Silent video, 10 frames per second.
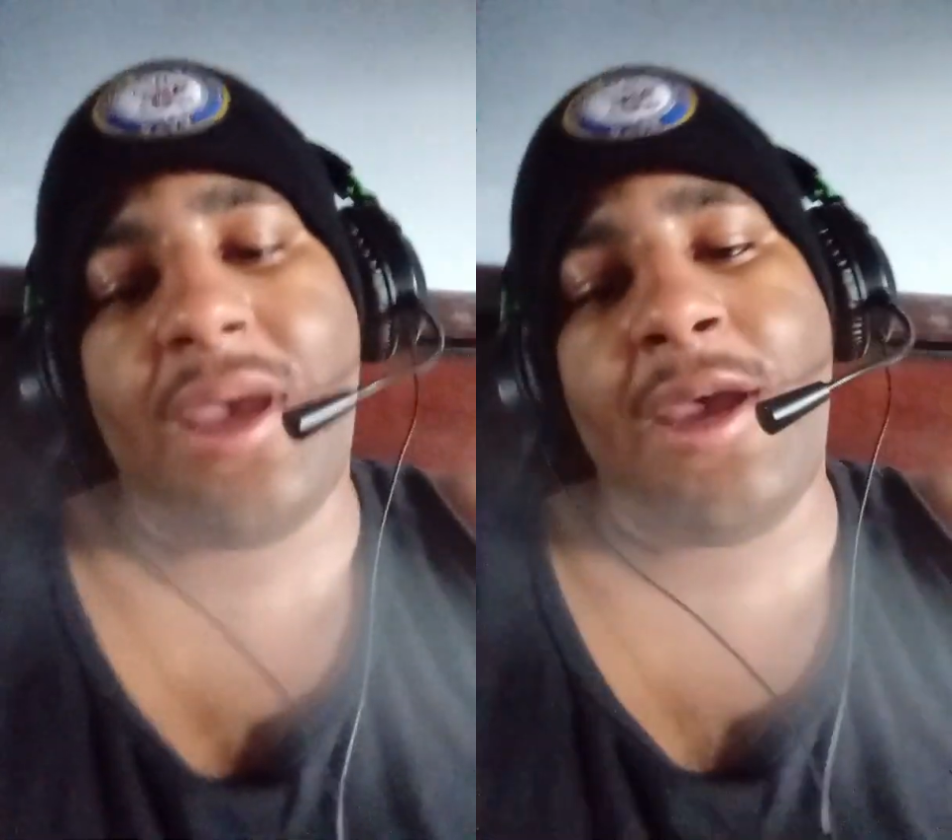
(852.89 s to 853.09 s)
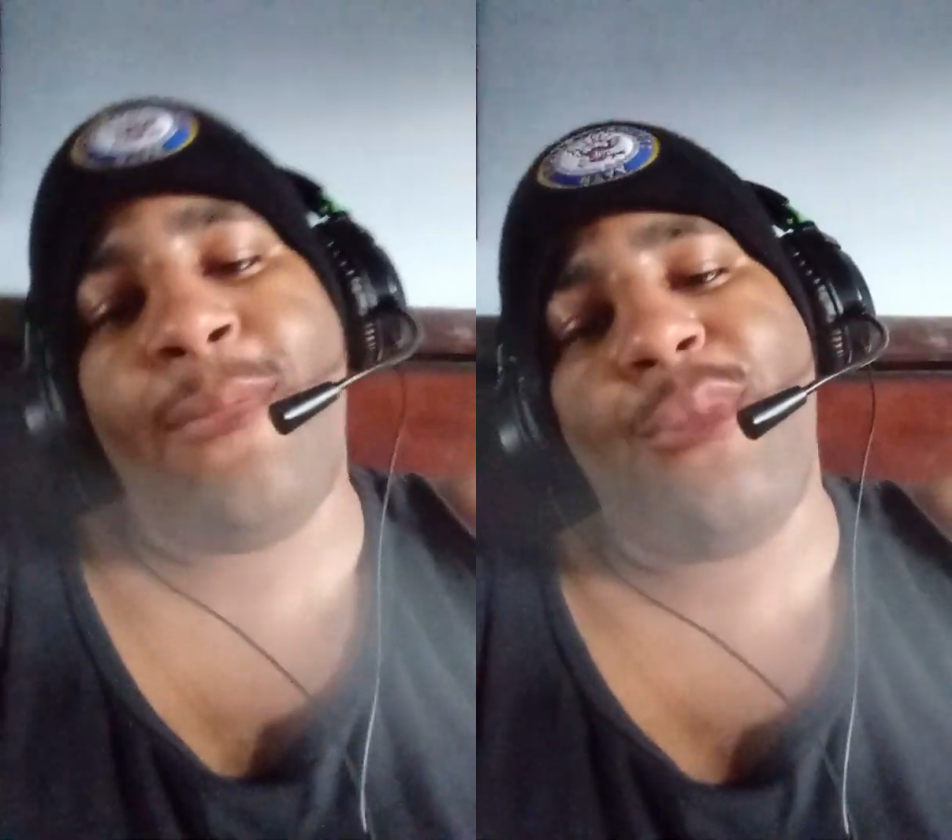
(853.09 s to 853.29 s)

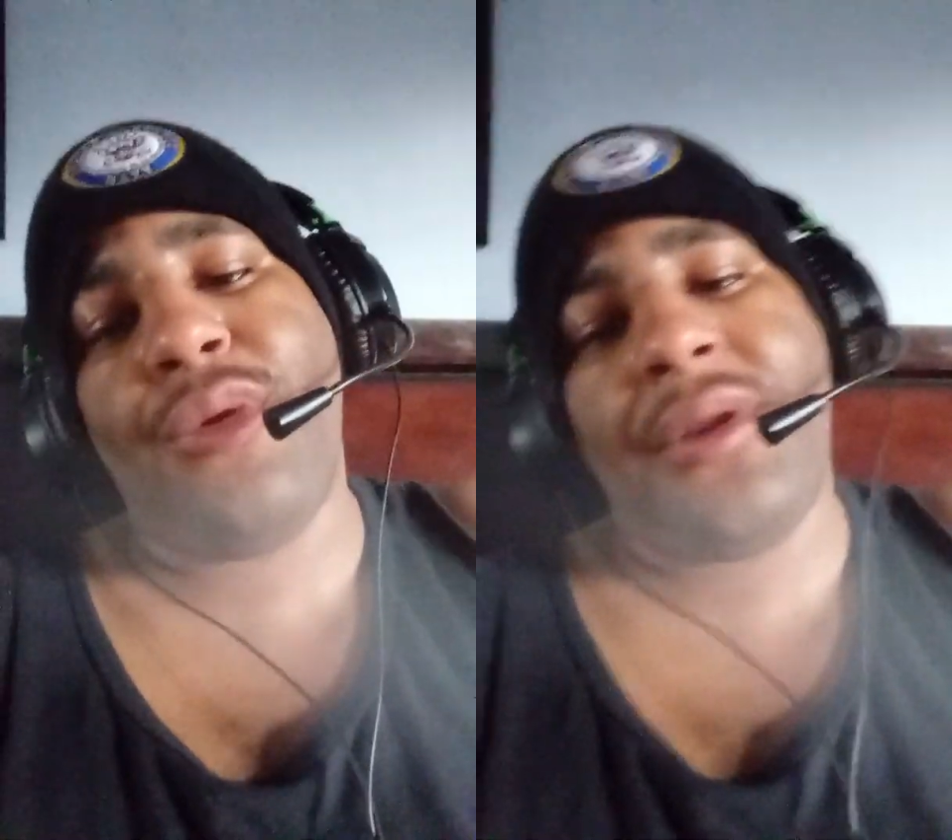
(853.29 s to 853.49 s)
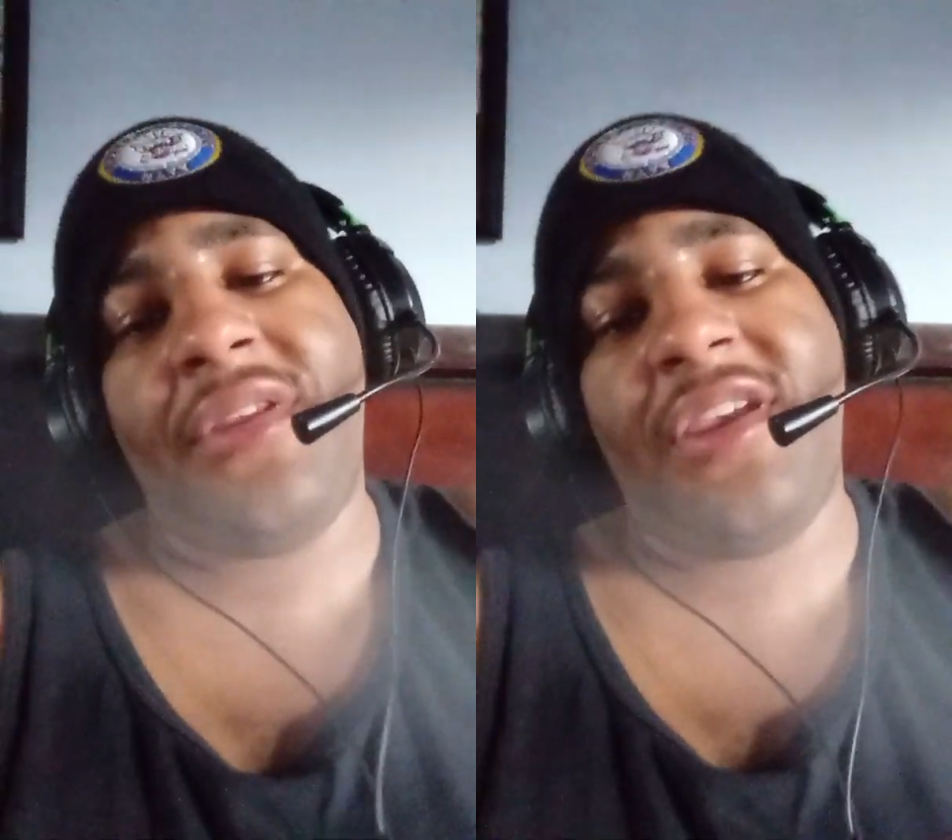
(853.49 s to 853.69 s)
I'm
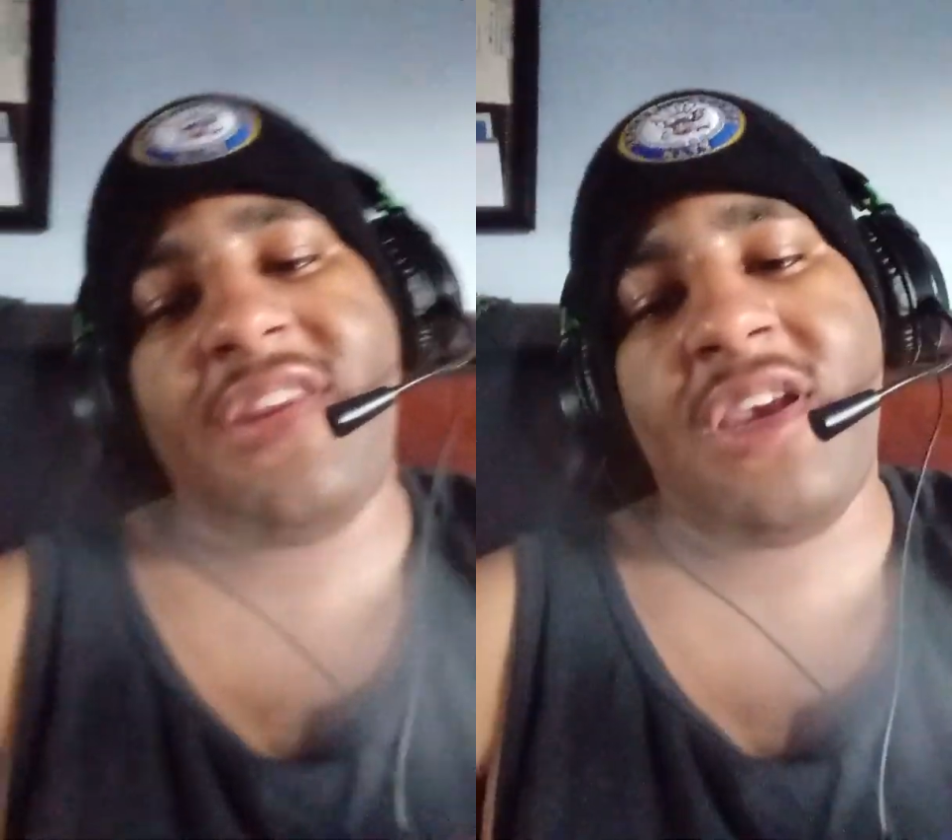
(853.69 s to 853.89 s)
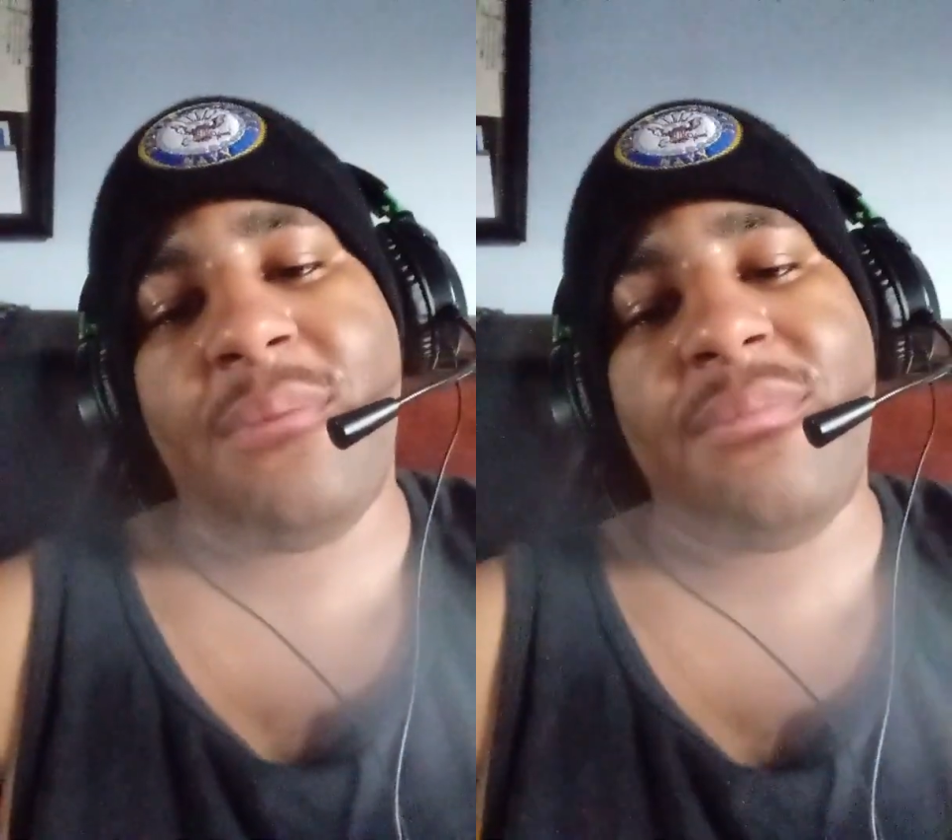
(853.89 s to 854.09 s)
Broken
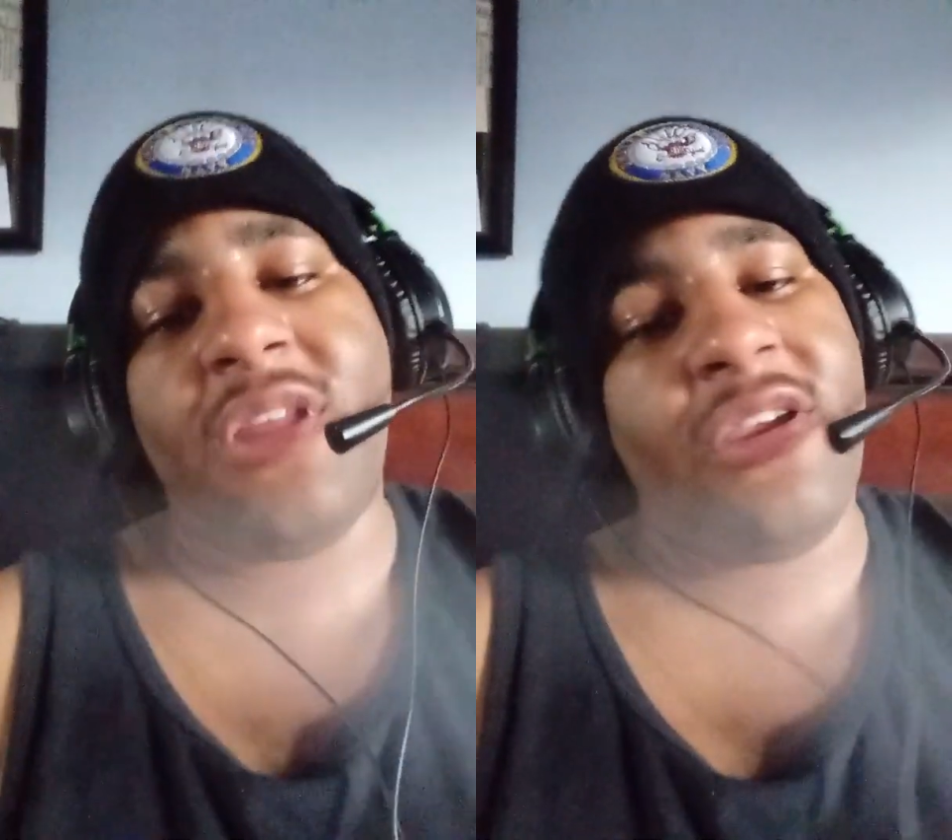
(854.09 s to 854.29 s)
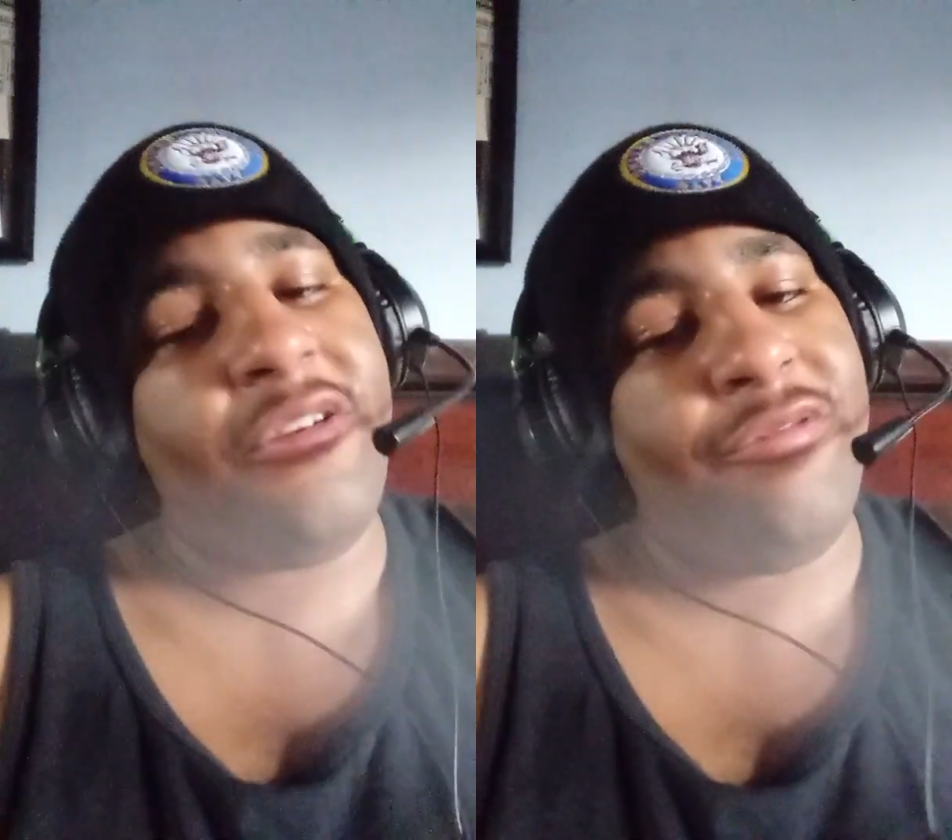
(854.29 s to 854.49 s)
T-tyme.
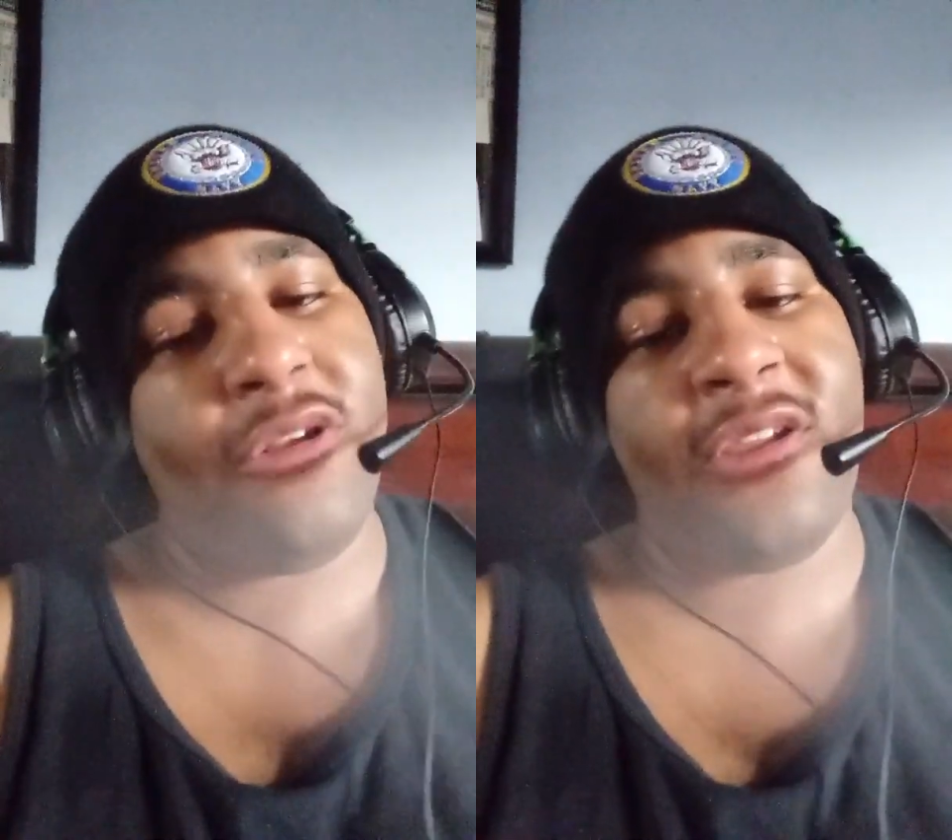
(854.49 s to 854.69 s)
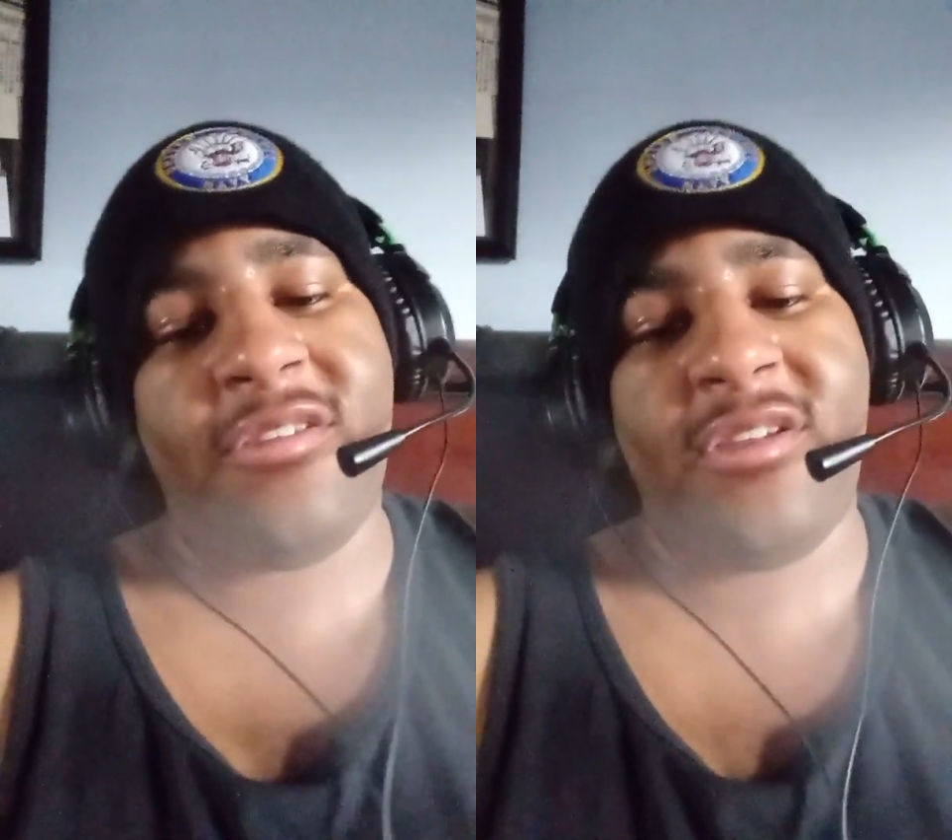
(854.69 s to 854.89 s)
Thank you for
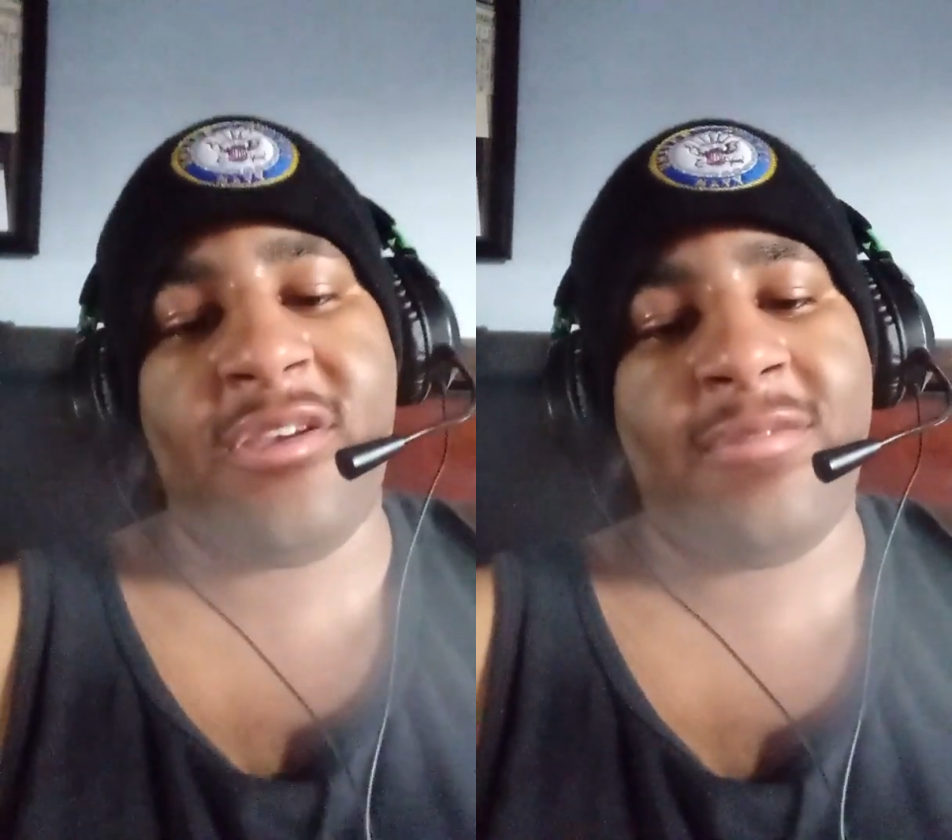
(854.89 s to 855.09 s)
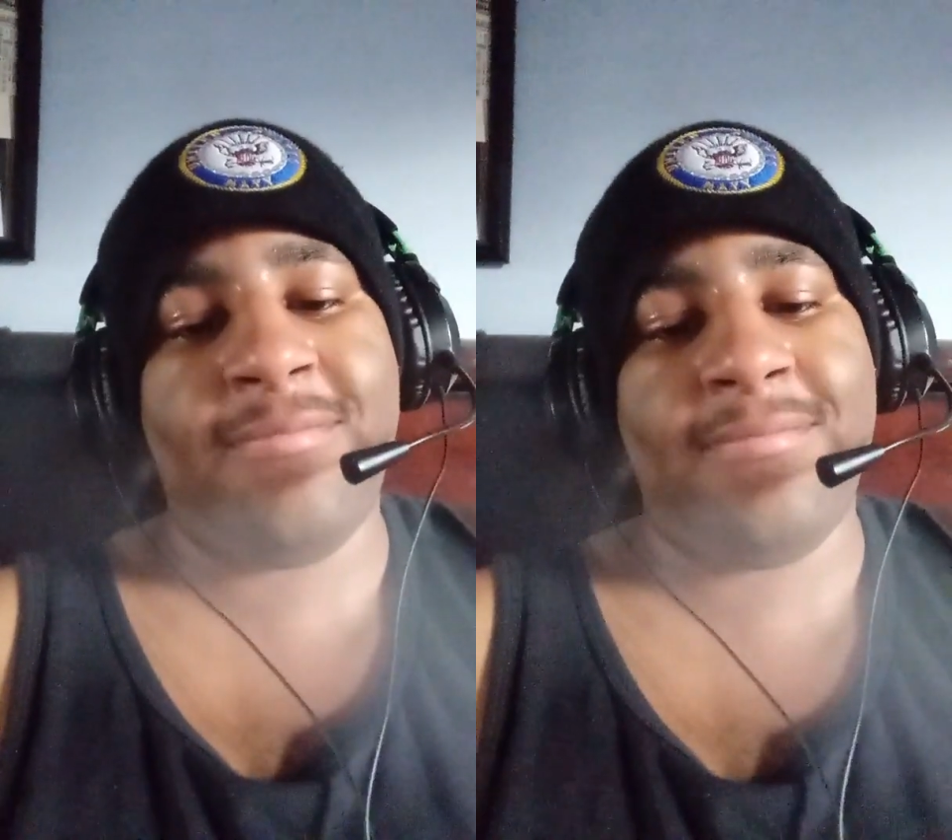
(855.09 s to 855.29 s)
listening.